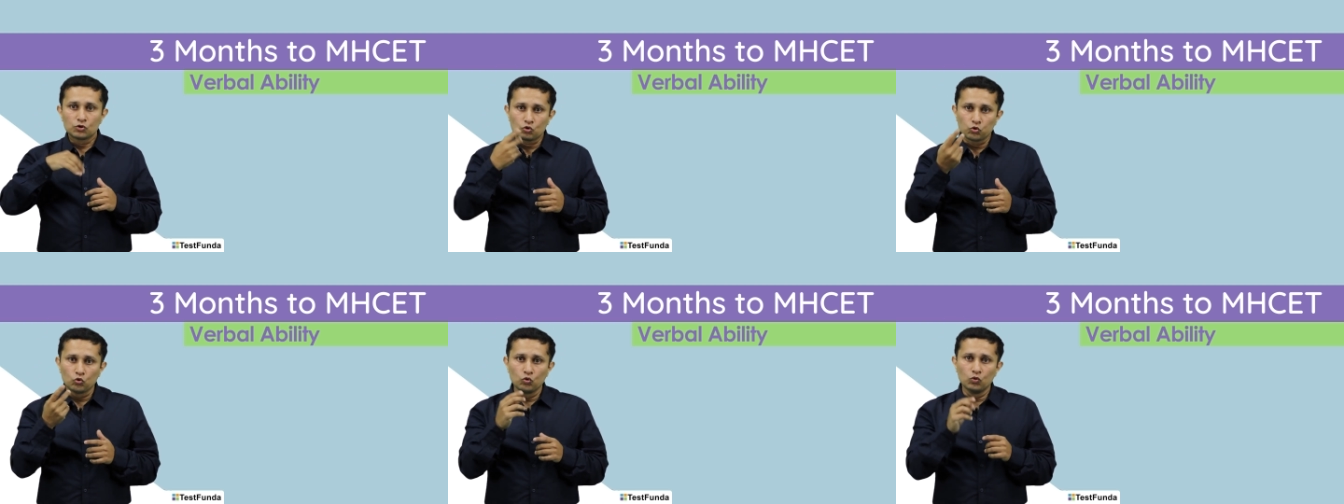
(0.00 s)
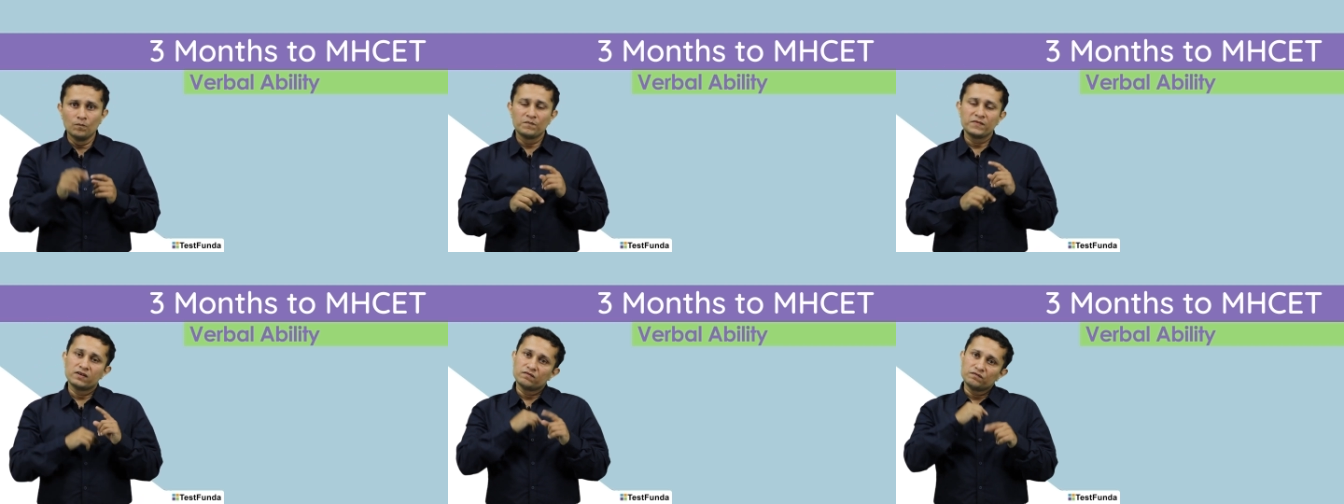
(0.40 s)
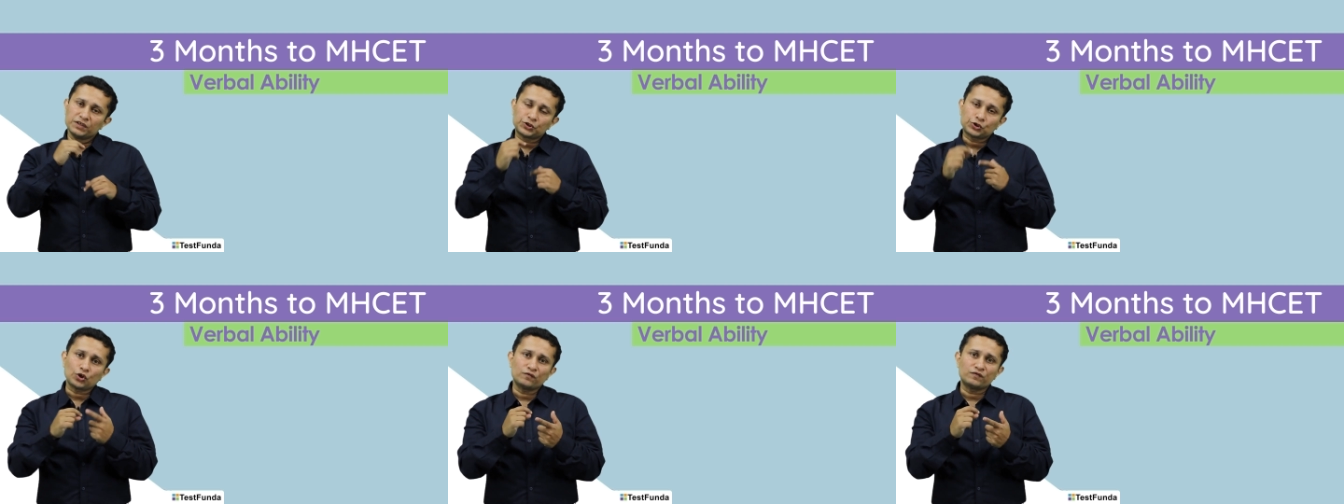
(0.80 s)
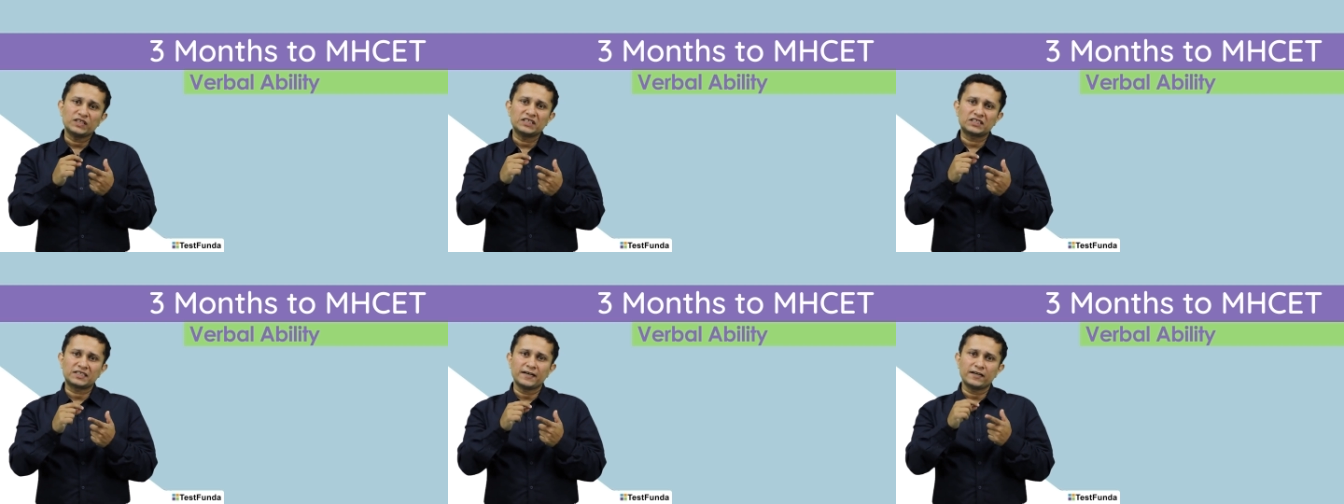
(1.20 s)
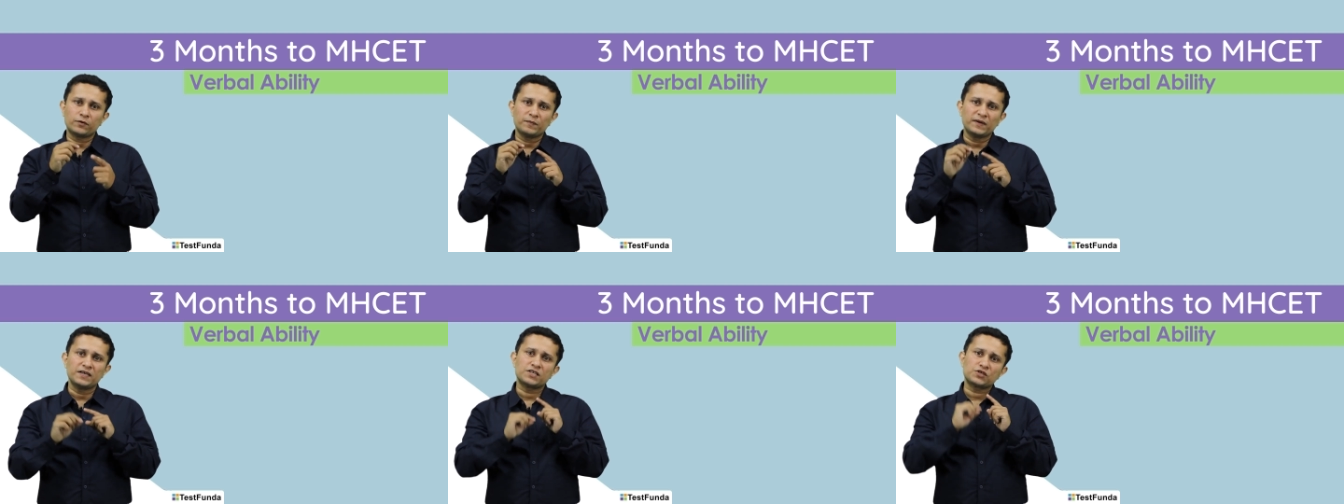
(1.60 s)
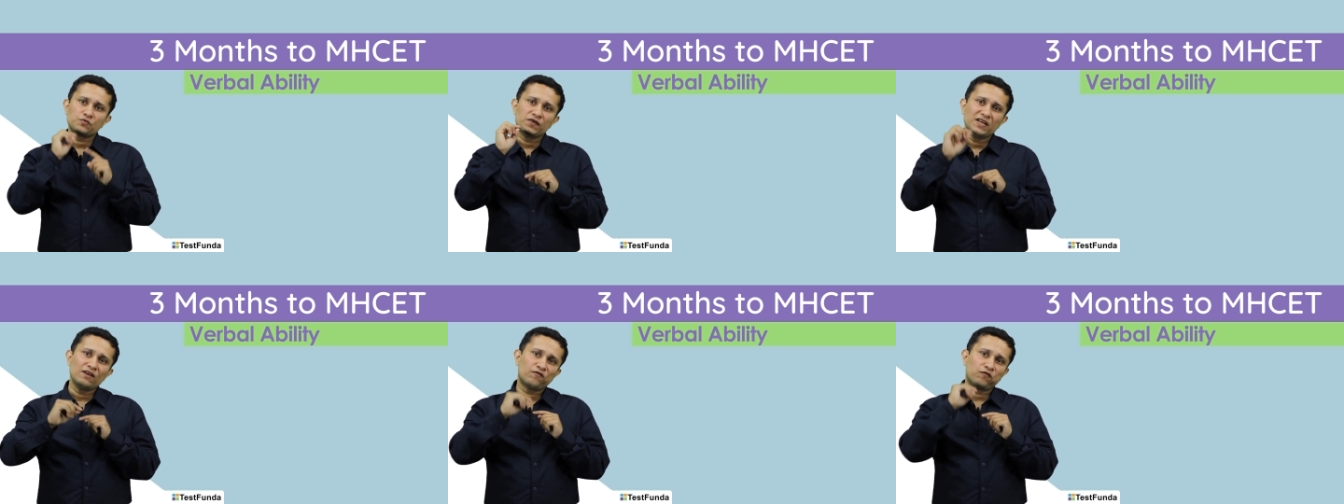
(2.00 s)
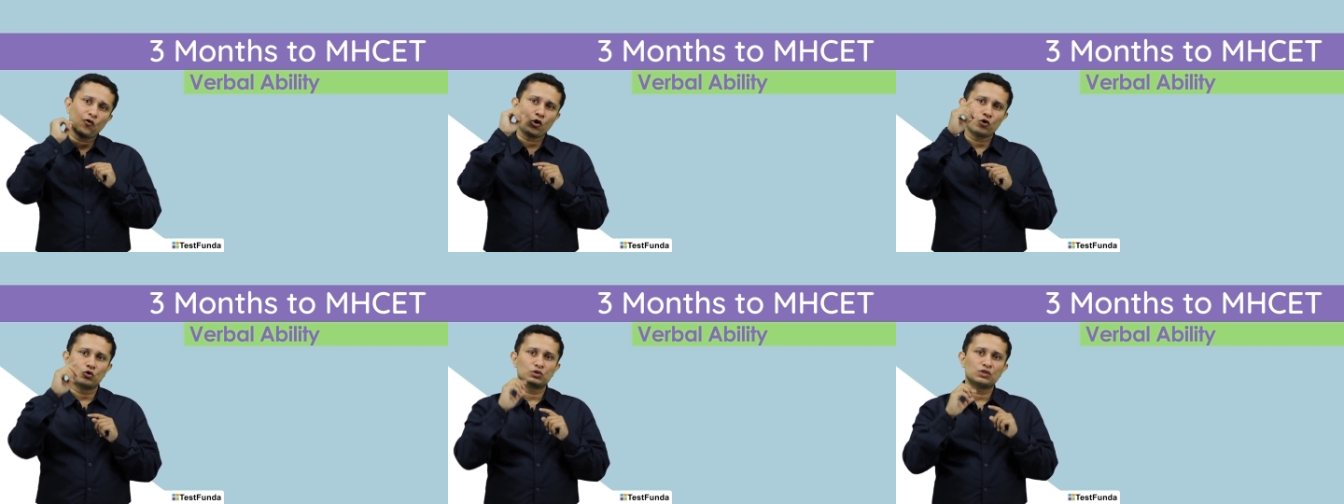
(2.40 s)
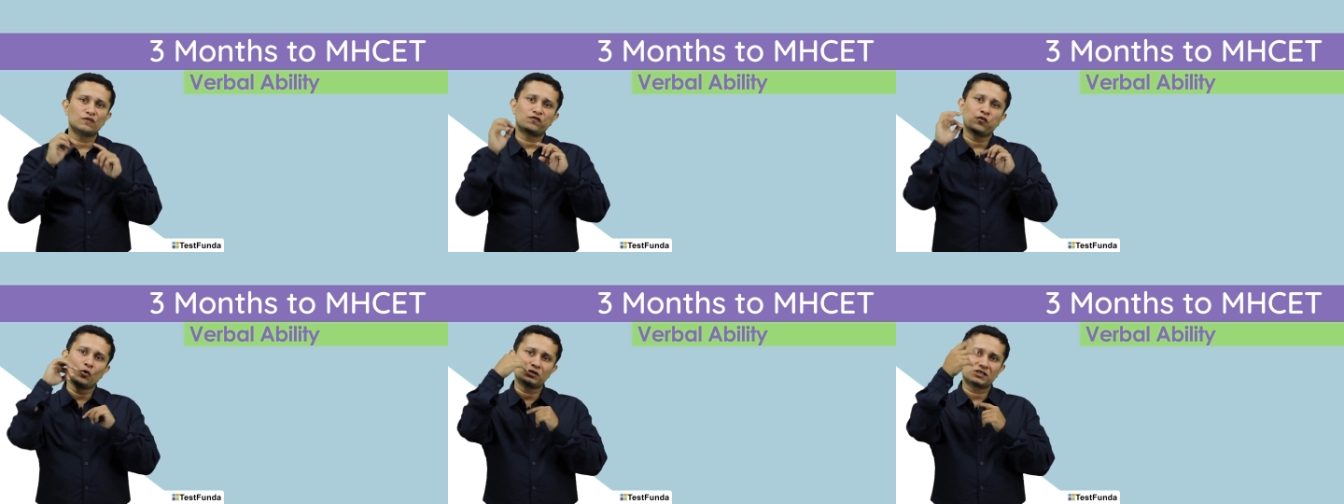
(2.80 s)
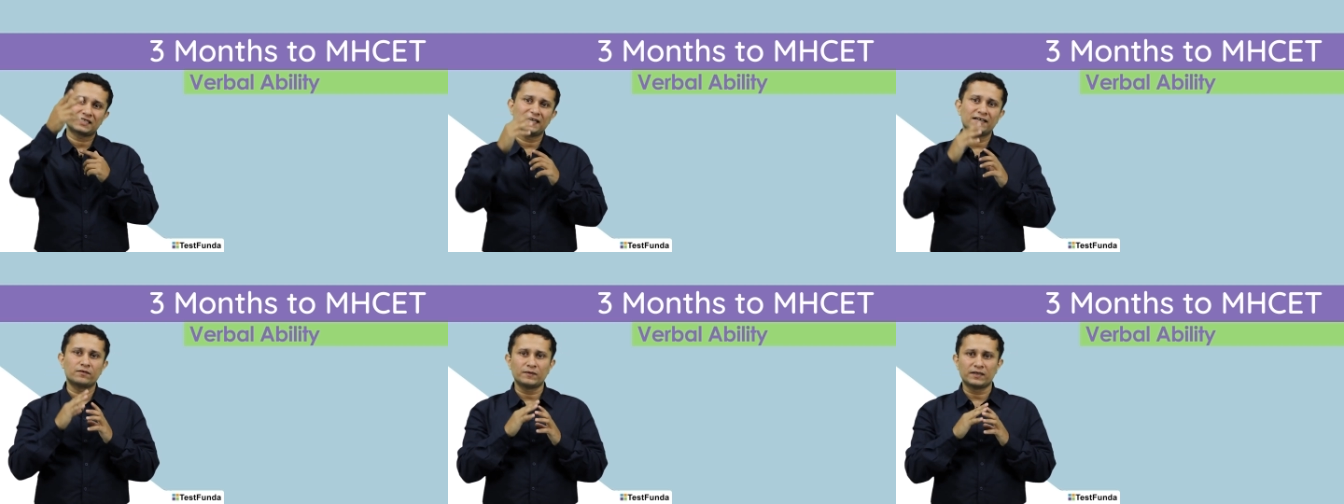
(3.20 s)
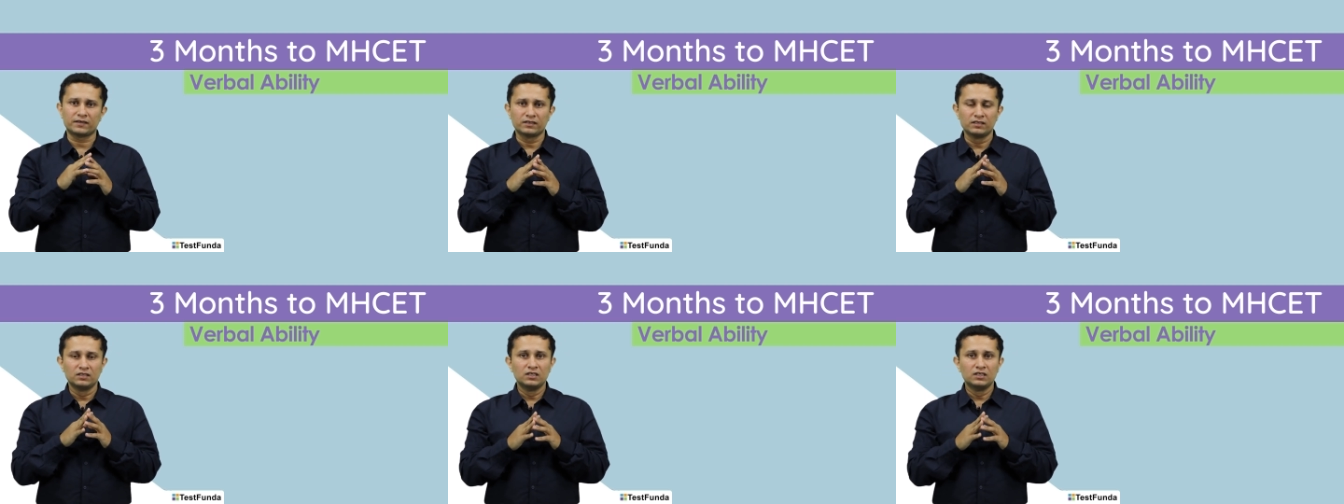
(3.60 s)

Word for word: 2. Which of these statements will follow the 4th statement.